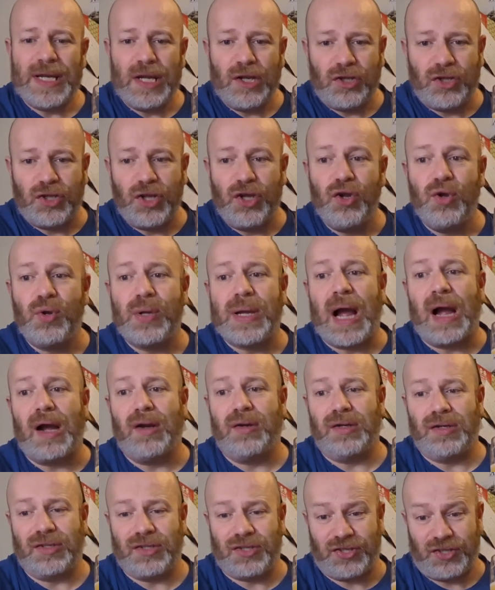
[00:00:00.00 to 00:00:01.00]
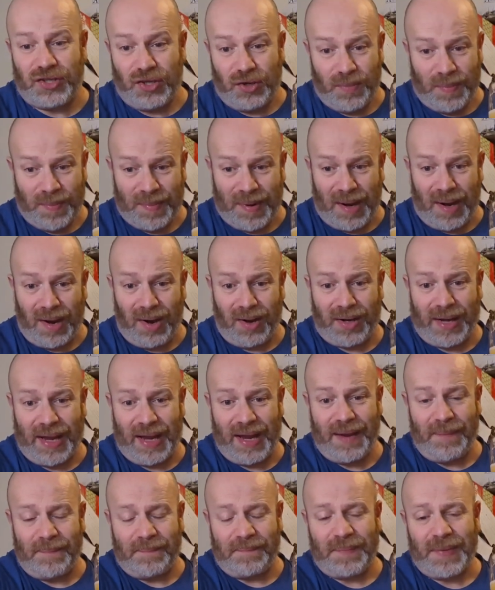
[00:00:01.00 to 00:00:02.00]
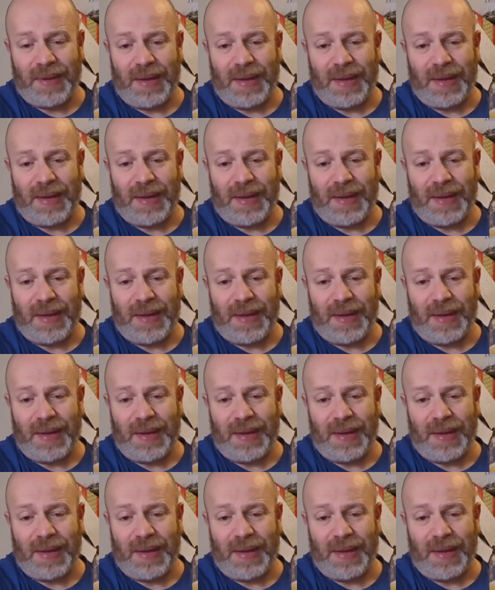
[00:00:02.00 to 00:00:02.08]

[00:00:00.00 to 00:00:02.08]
you do go to the supermarket,